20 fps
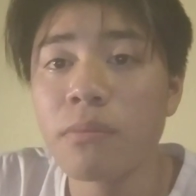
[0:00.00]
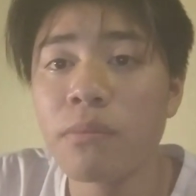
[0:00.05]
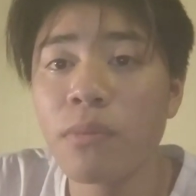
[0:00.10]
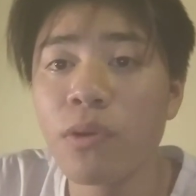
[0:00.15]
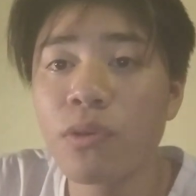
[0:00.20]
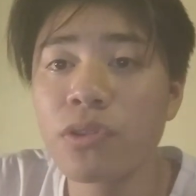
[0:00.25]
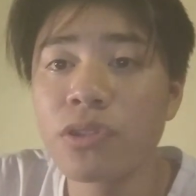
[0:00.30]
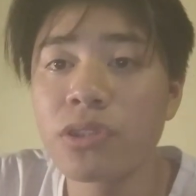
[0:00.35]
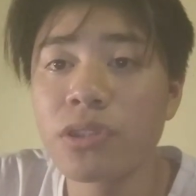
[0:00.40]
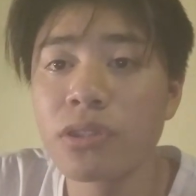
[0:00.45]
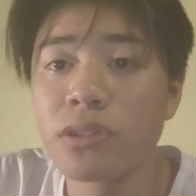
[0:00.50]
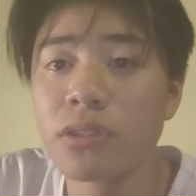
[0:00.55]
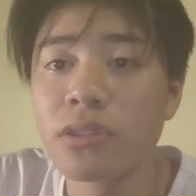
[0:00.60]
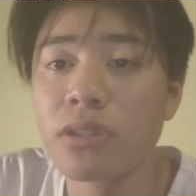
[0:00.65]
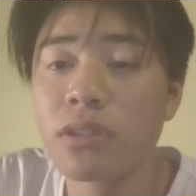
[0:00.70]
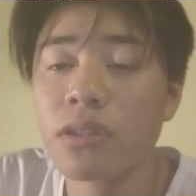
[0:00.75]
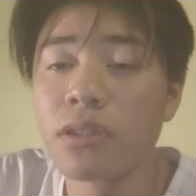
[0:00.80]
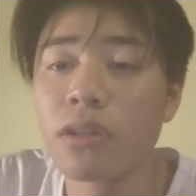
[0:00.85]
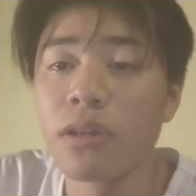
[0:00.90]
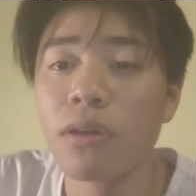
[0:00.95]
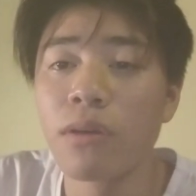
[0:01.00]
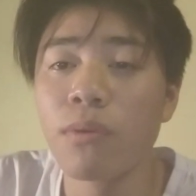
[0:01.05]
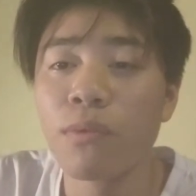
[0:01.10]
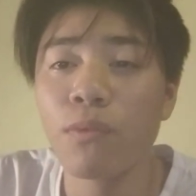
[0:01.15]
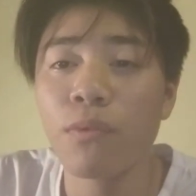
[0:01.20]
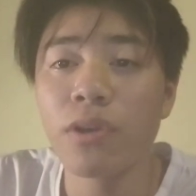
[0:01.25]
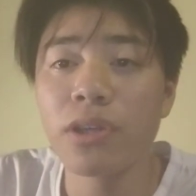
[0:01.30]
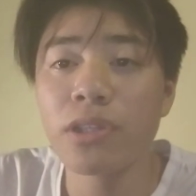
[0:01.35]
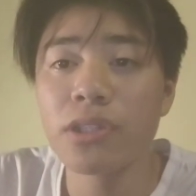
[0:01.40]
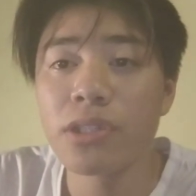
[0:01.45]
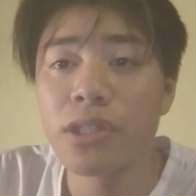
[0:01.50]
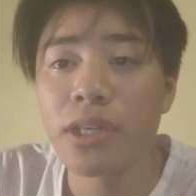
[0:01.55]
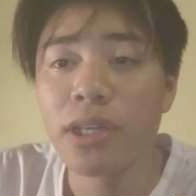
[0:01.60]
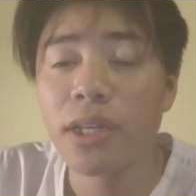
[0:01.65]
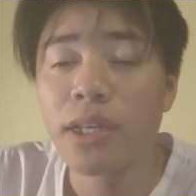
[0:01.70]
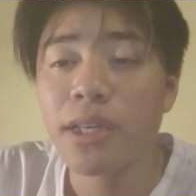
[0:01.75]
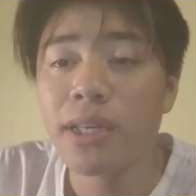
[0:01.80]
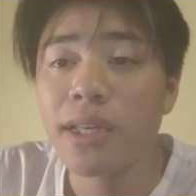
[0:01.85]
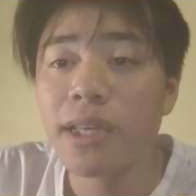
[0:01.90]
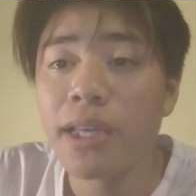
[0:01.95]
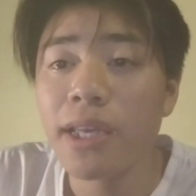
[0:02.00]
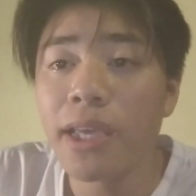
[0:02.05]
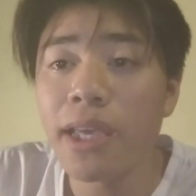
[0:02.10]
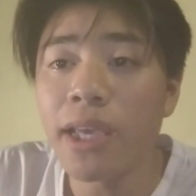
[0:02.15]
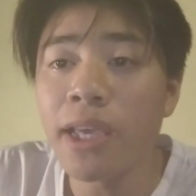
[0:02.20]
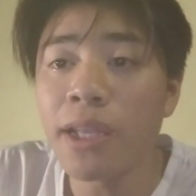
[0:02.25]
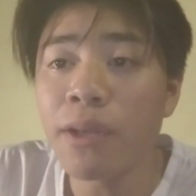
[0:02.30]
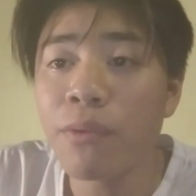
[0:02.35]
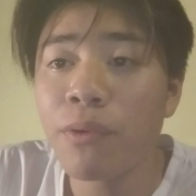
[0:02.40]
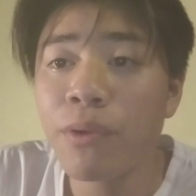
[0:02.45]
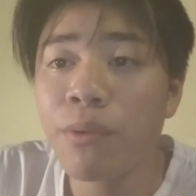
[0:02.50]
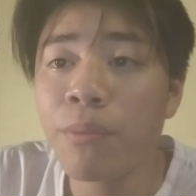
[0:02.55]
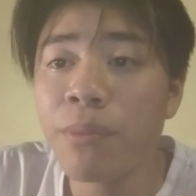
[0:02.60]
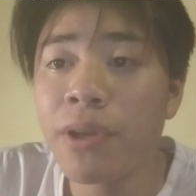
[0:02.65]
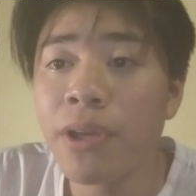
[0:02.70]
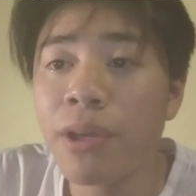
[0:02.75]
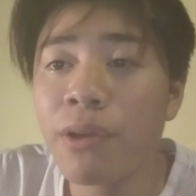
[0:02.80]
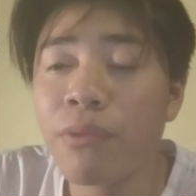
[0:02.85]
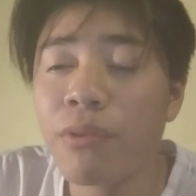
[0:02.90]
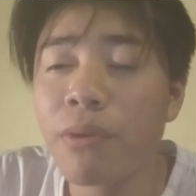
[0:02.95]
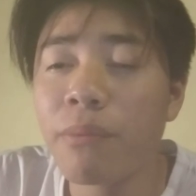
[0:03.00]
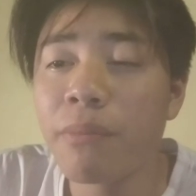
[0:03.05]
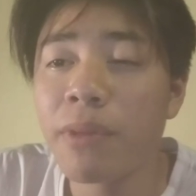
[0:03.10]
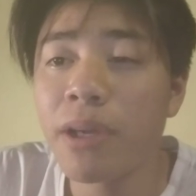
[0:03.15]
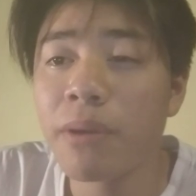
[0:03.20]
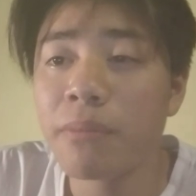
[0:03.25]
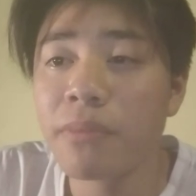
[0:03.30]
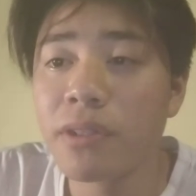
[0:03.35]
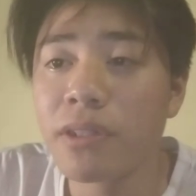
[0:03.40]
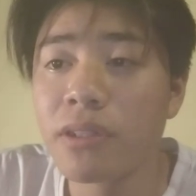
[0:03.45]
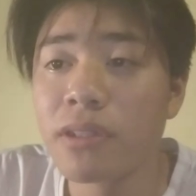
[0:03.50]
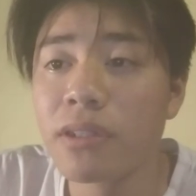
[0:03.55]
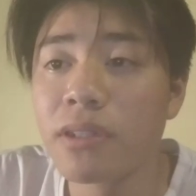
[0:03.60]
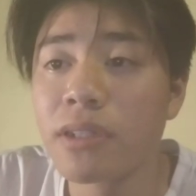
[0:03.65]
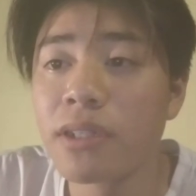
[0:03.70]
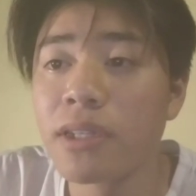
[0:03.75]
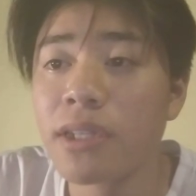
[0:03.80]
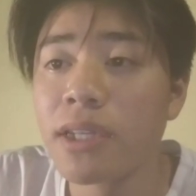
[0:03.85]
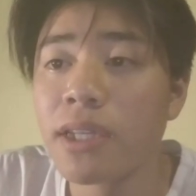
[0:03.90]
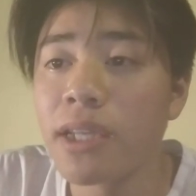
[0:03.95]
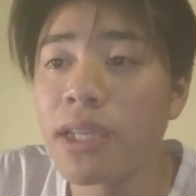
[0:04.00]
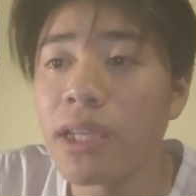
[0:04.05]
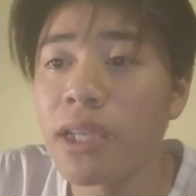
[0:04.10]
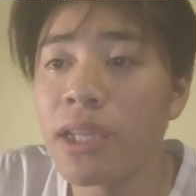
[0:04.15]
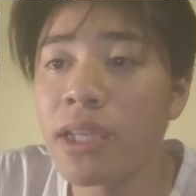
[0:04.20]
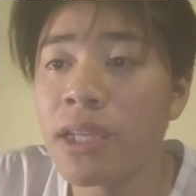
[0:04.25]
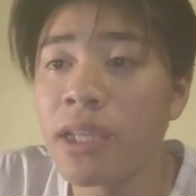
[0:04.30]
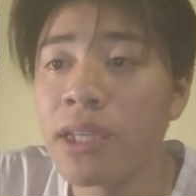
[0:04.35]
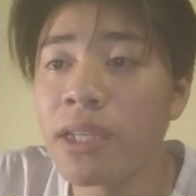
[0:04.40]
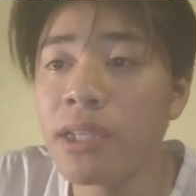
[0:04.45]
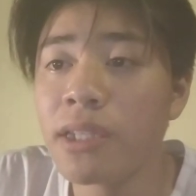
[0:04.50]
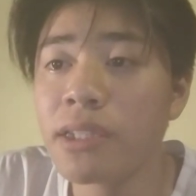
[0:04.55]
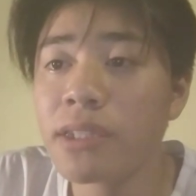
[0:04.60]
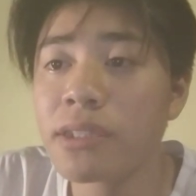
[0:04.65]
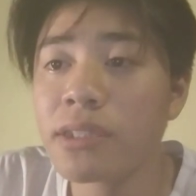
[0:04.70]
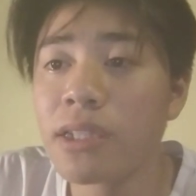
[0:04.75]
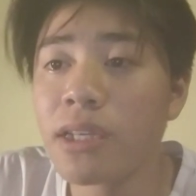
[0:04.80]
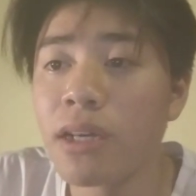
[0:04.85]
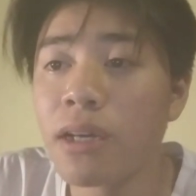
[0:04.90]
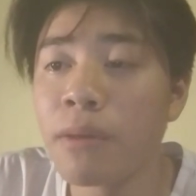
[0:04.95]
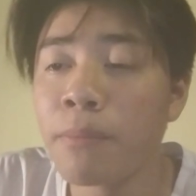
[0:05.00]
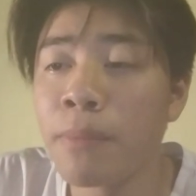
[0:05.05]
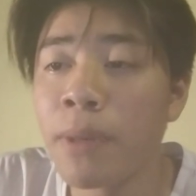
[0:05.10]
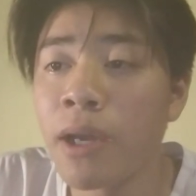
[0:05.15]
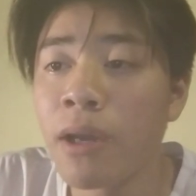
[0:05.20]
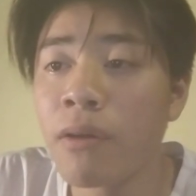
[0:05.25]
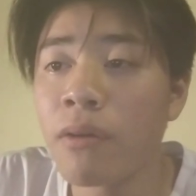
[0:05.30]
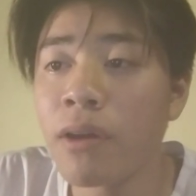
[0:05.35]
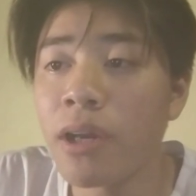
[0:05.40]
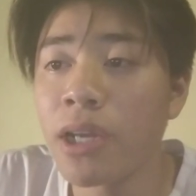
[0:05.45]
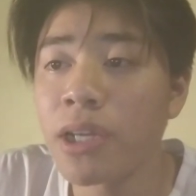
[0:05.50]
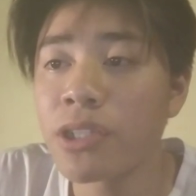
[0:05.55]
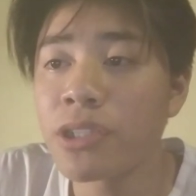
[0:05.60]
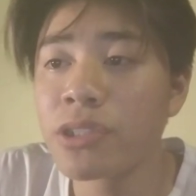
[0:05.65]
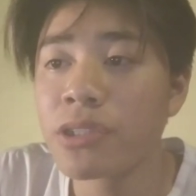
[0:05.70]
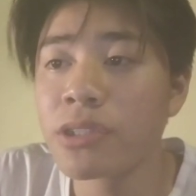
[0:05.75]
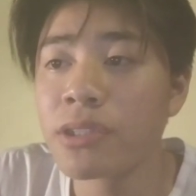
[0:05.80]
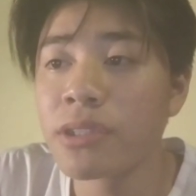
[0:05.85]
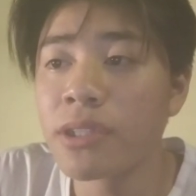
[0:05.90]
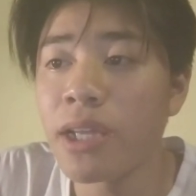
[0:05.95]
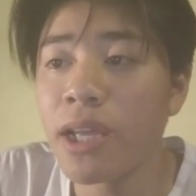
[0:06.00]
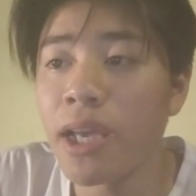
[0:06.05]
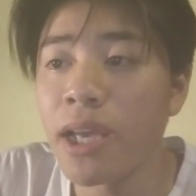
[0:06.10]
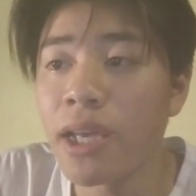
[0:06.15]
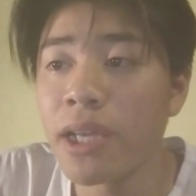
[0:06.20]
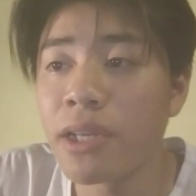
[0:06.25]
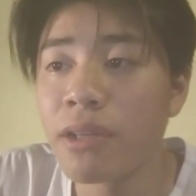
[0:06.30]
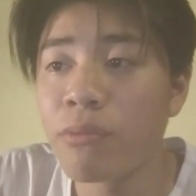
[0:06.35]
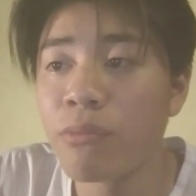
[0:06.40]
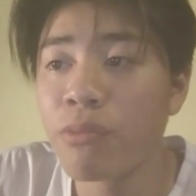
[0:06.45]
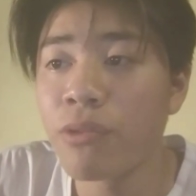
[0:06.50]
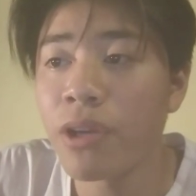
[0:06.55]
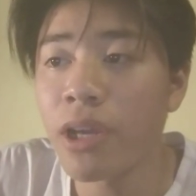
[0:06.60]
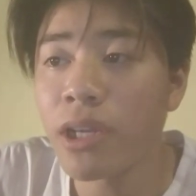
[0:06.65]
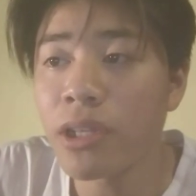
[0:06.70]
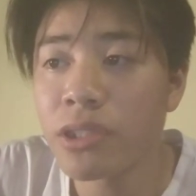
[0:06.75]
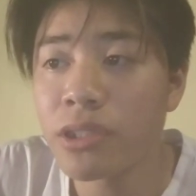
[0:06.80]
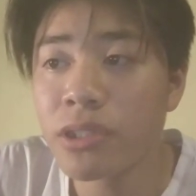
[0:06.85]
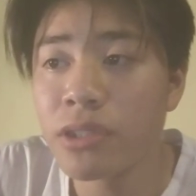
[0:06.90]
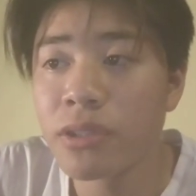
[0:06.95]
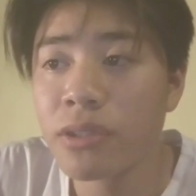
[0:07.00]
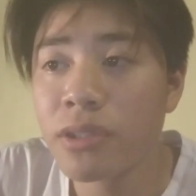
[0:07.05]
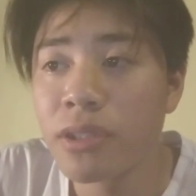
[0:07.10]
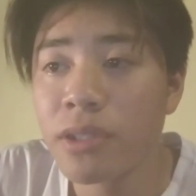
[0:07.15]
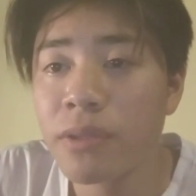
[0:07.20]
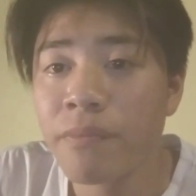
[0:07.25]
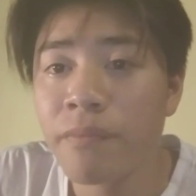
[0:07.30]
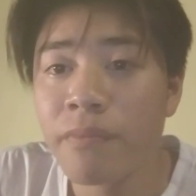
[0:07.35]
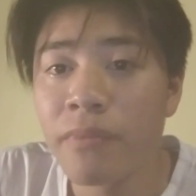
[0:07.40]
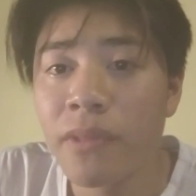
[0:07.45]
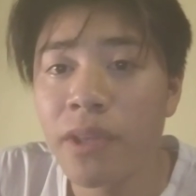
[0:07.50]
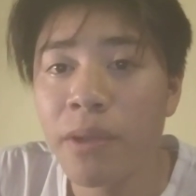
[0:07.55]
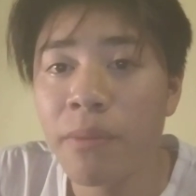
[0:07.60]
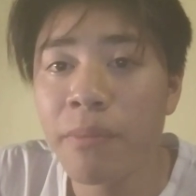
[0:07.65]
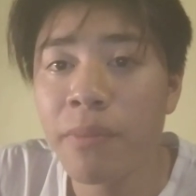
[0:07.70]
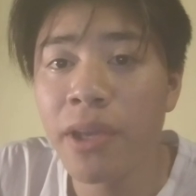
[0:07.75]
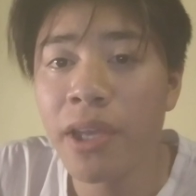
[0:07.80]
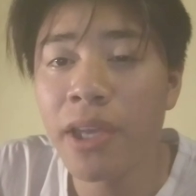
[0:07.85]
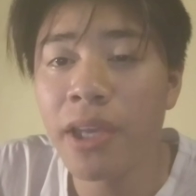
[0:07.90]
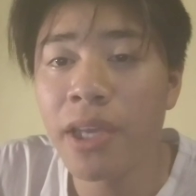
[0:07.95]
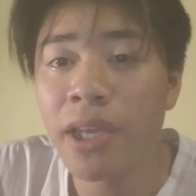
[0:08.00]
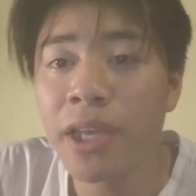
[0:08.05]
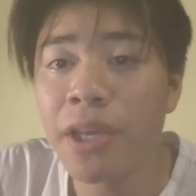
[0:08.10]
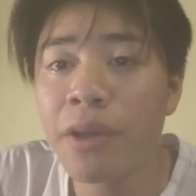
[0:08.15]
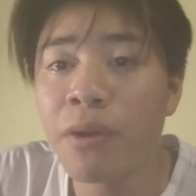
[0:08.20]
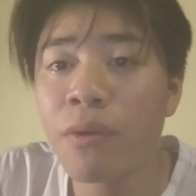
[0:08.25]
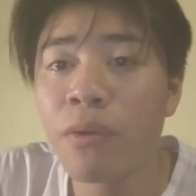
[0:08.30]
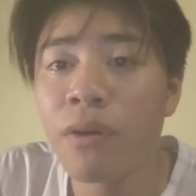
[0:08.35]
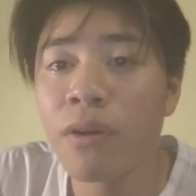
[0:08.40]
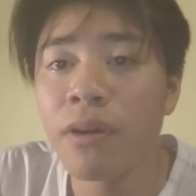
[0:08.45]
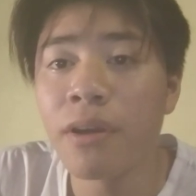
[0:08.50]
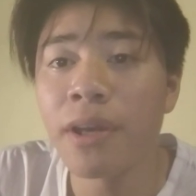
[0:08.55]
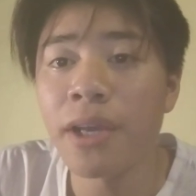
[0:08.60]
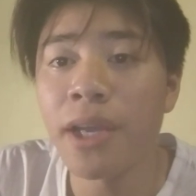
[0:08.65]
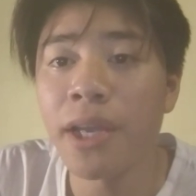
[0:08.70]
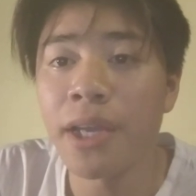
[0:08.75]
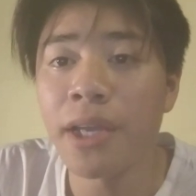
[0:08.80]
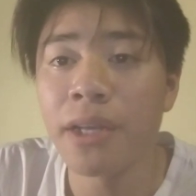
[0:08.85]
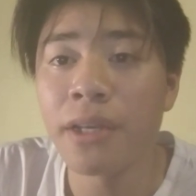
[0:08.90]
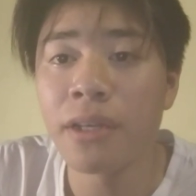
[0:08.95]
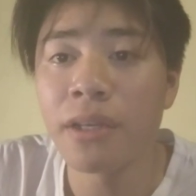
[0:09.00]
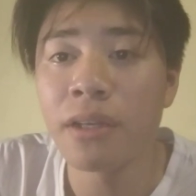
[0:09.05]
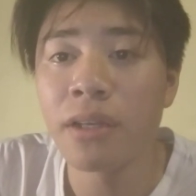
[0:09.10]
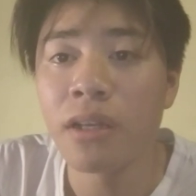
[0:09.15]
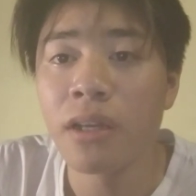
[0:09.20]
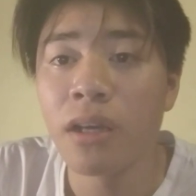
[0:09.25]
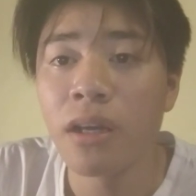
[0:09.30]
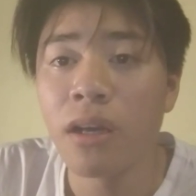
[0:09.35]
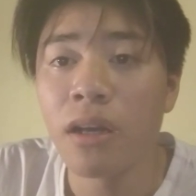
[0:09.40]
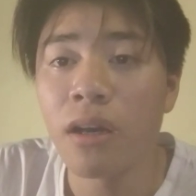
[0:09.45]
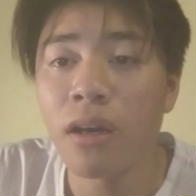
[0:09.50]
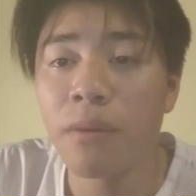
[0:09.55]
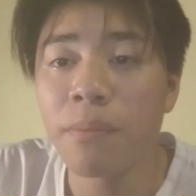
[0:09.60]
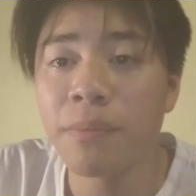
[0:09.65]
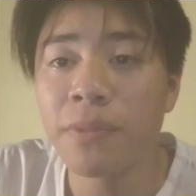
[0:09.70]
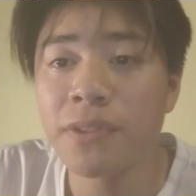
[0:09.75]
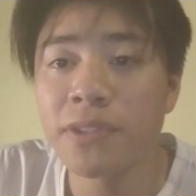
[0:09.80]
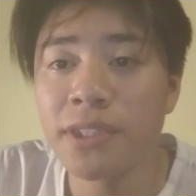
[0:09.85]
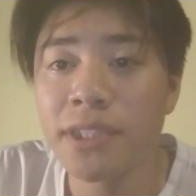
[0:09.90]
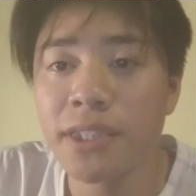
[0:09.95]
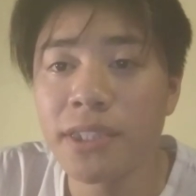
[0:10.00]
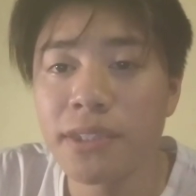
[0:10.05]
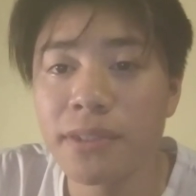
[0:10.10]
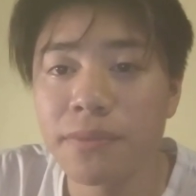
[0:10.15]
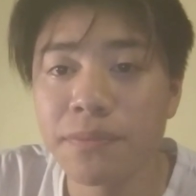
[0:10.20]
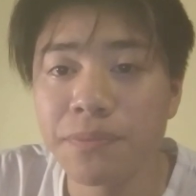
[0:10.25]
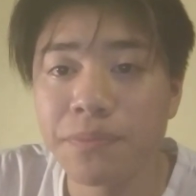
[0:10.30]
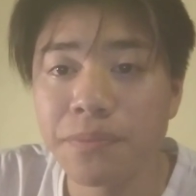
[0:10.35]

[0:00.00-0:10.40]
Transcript: motion, which, it will be remembered, is about action and reaction being equal and opposite.